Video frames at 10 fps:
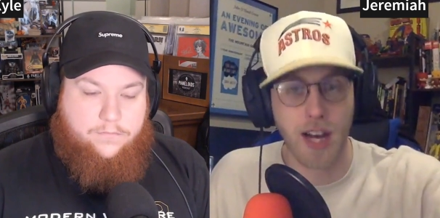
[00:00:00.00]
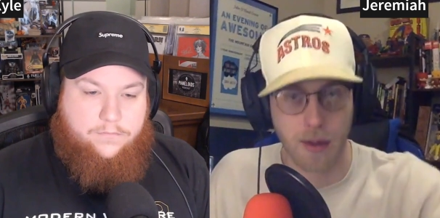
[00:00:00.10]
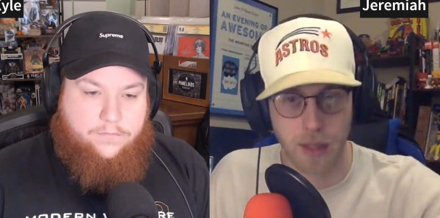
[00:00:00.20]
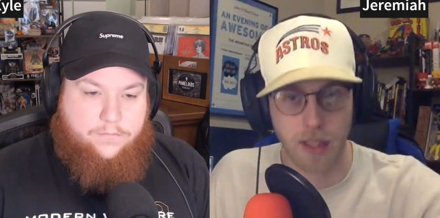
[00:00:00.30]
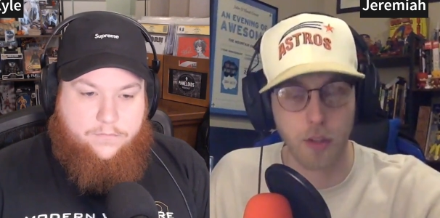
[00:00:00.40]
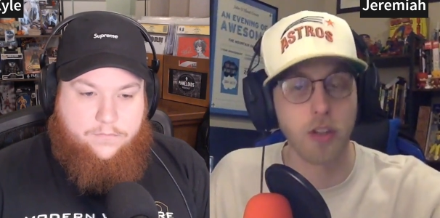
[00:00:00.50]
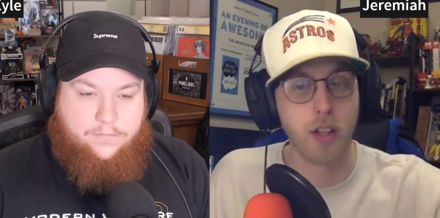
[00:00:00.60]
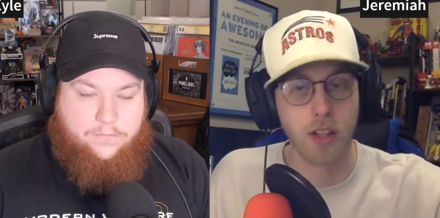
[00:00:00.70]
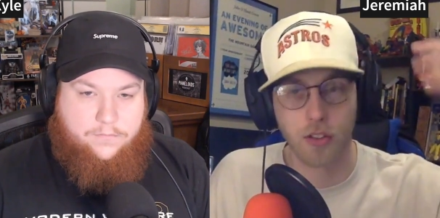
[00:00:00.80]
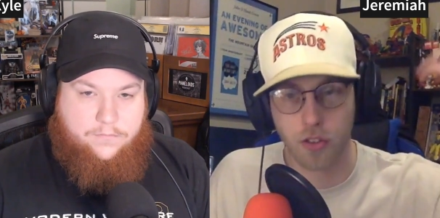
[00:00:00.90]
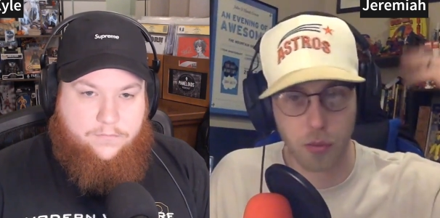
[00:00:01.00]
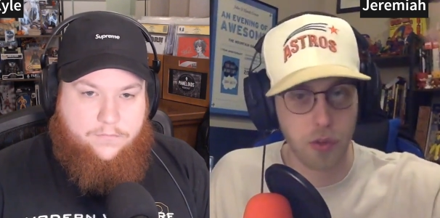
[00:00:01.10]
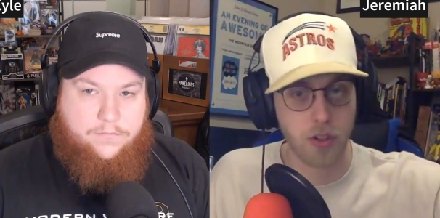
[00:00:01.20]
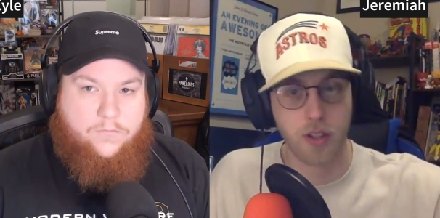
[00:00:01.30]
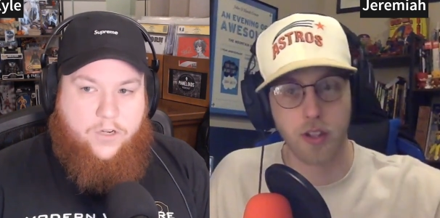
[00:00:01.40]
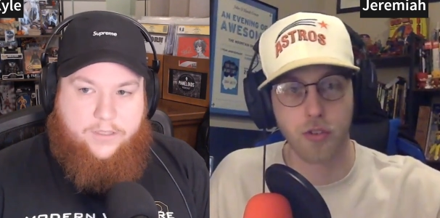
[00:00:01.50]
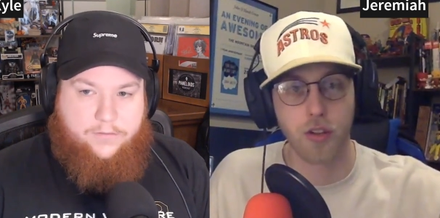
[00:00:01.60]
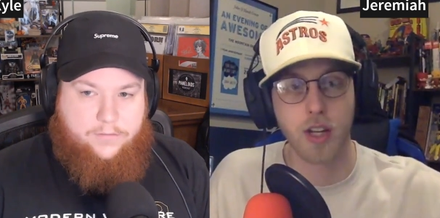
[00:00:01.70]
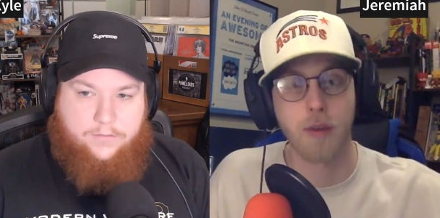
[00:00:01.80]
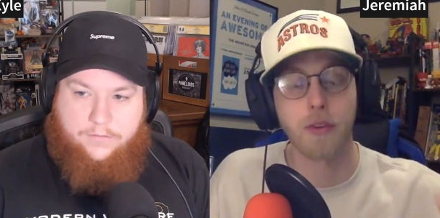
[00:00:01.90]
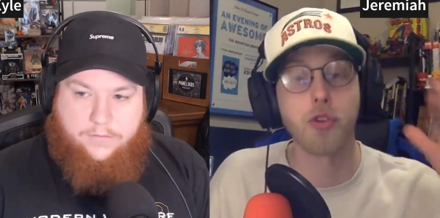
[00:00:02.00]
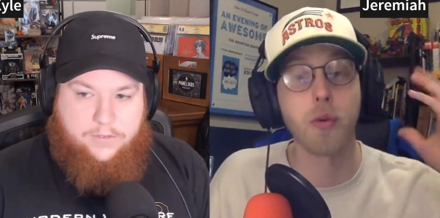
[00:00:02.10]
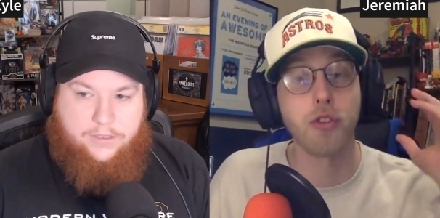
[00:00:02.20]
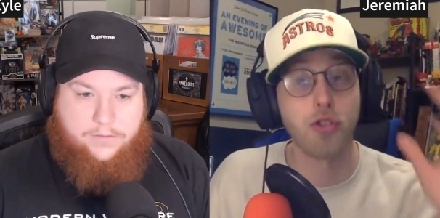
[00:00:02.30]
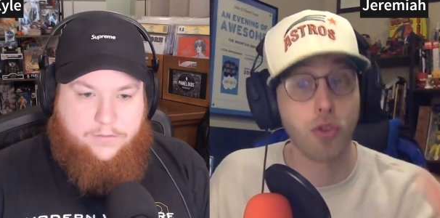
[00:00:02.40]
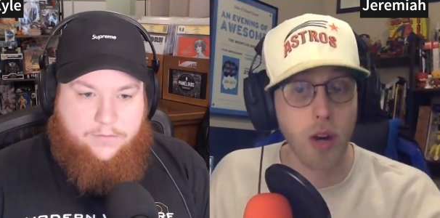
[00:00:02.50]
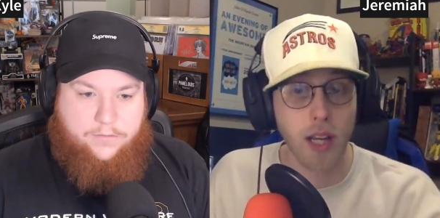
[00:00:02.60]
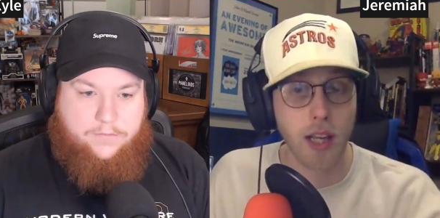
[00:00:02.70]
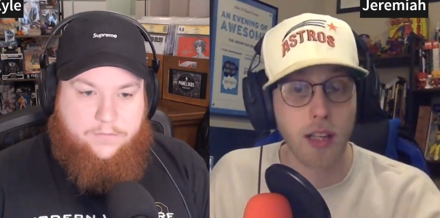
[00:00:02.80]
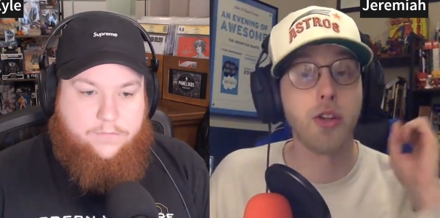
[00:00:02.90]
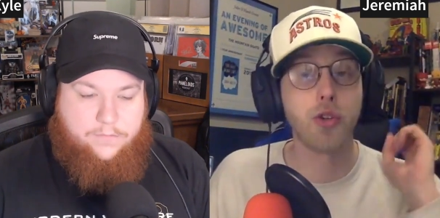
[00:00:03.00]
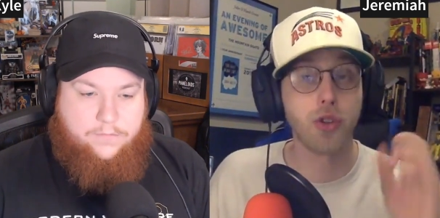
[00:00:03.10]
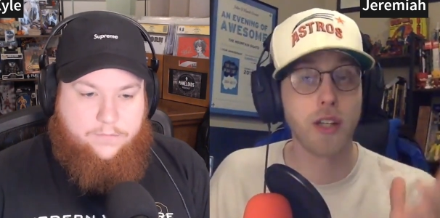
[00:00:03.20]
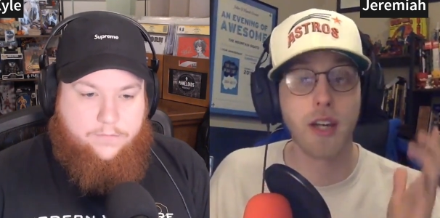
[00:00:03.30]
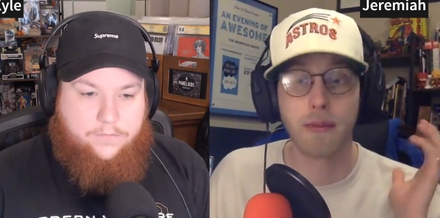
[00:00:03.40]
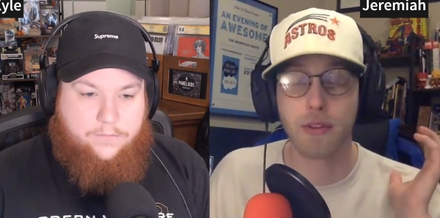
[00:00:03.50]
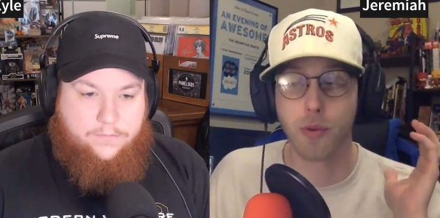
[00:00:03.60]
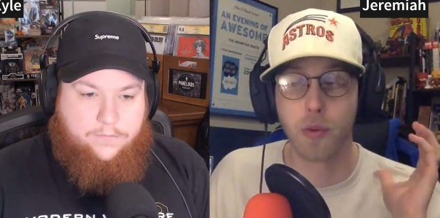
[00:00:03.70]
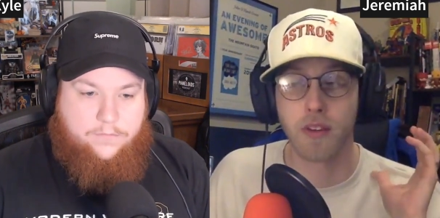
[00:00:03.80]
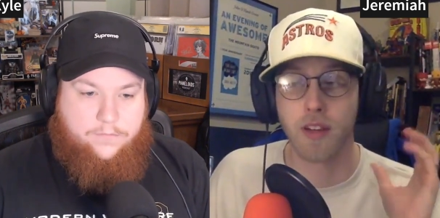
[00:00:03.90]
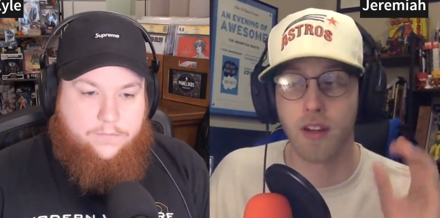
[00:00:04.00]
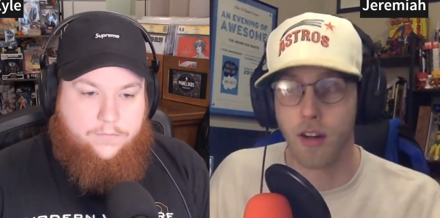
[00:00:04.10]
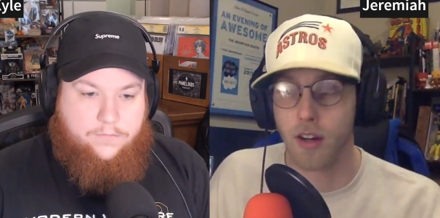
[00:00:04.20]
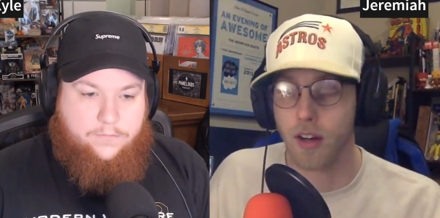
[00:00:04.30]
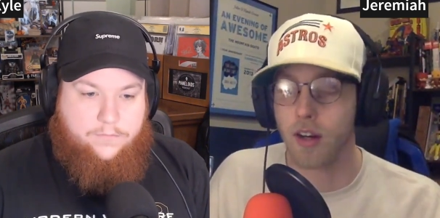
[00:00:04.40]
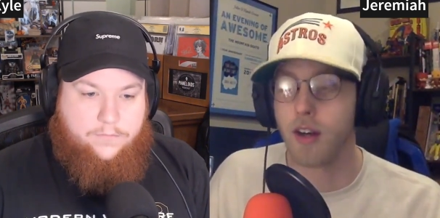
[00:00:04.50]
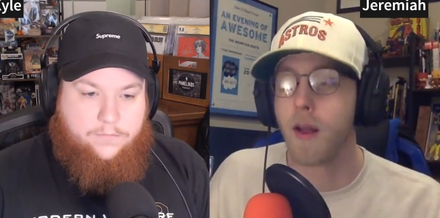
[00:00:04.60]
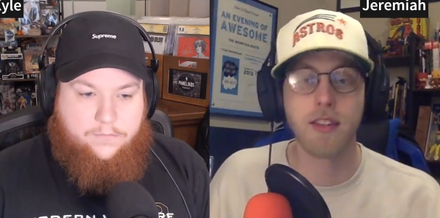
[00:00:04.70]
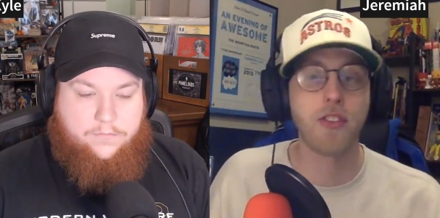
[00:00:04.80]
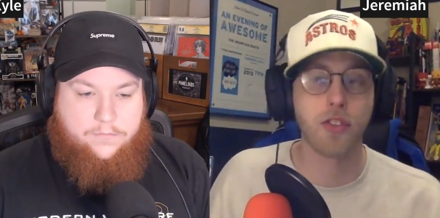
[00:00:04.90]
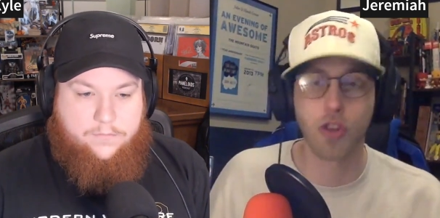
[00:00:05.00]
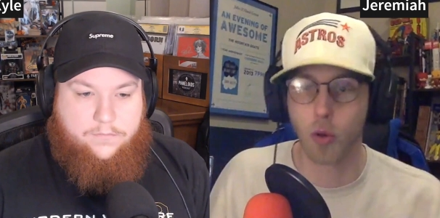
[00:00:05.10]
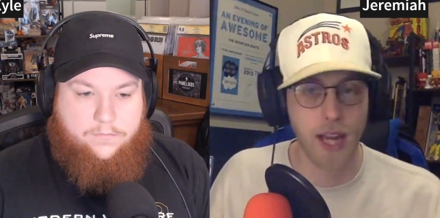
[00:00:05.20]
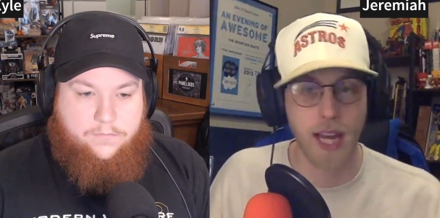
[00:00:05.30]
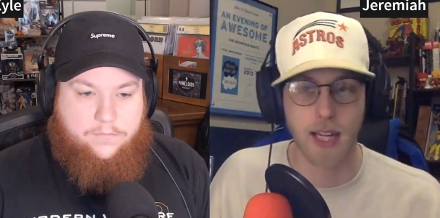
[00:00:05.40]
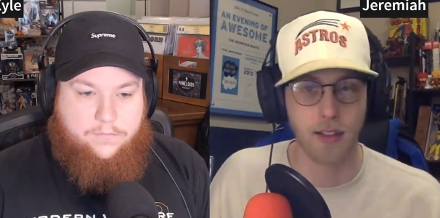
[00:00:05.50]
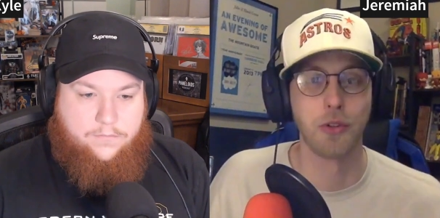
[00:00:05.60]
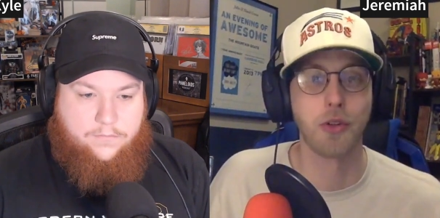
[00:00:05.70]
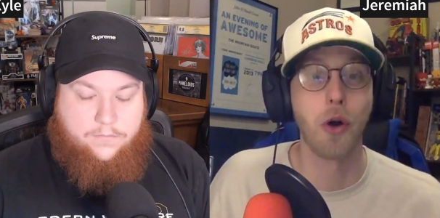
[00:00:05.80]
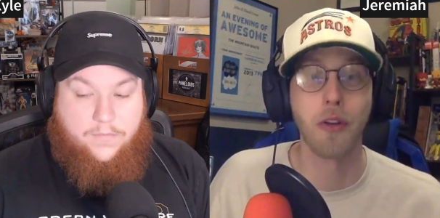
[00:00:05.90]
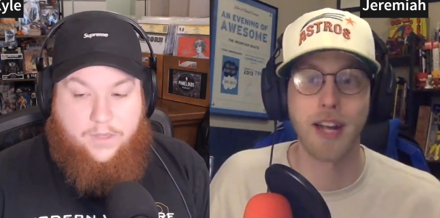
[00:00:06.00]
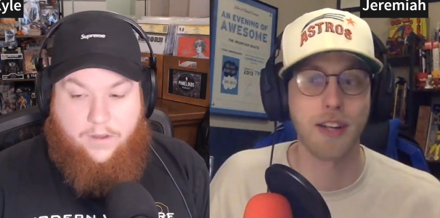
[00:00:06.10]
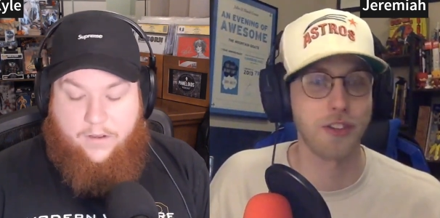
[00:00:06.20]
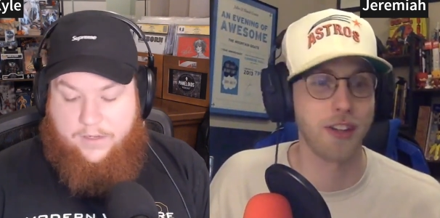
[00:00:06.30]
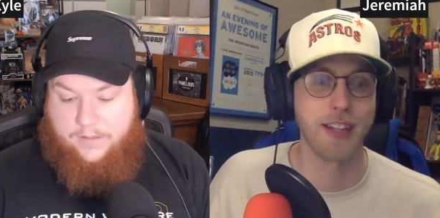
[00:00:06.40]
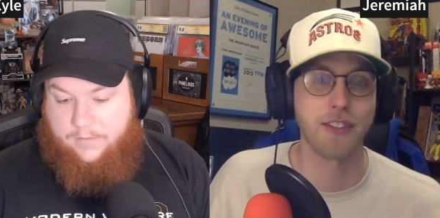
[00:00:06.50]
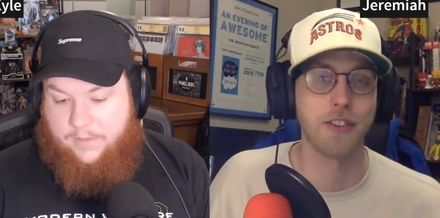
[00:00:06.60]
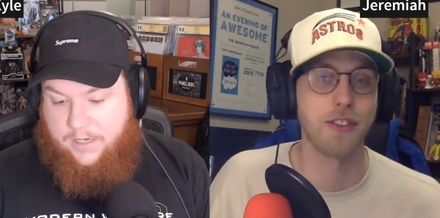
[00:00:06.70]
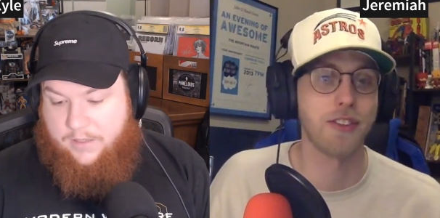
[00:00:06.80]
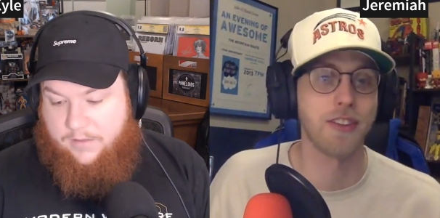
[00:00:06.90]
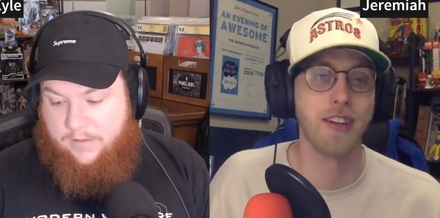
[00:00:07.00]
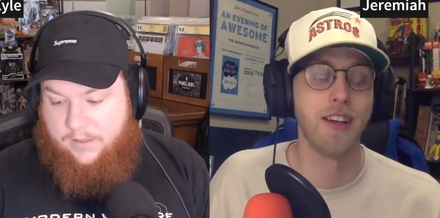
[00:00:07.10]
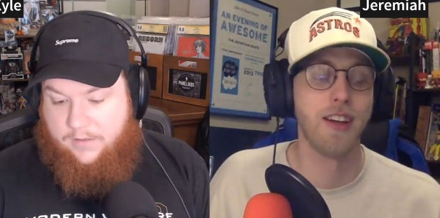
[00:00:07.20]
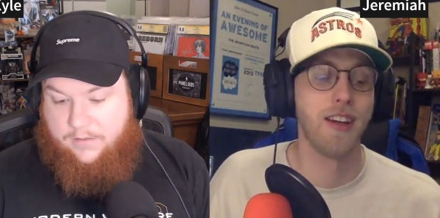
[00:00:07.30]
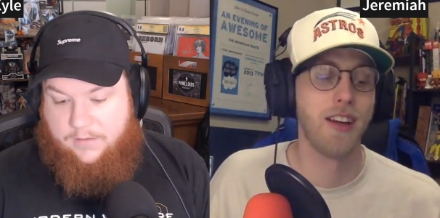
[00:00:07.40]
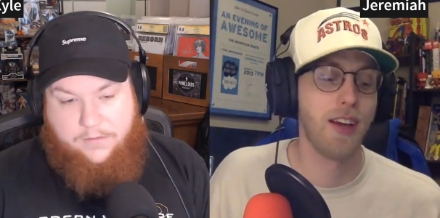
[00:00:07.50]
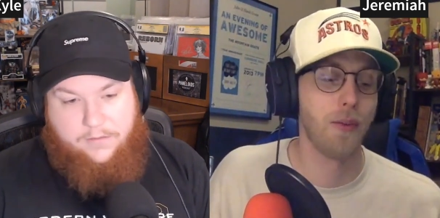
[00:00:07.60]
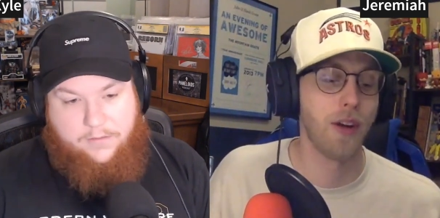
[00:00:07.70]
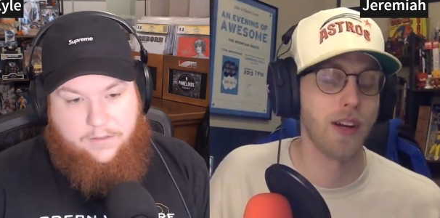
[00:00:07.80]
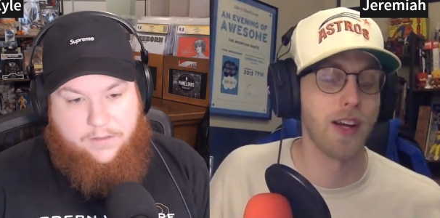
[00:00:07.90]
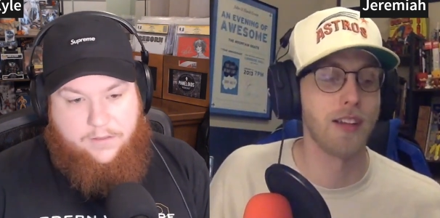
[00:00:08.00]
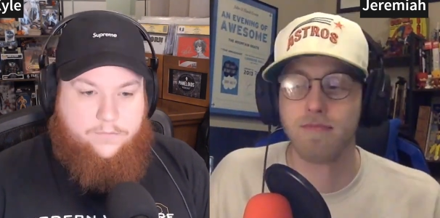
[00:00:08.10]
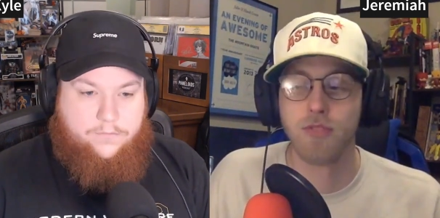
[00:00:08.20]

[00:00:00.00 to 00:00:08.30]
Speaker 1: the hobby. You're not super into the history right. of comics. You enjoy no. it. You enjoy comics for what they are. This is cocaine to golden age oh, and, yeah. and whatnot.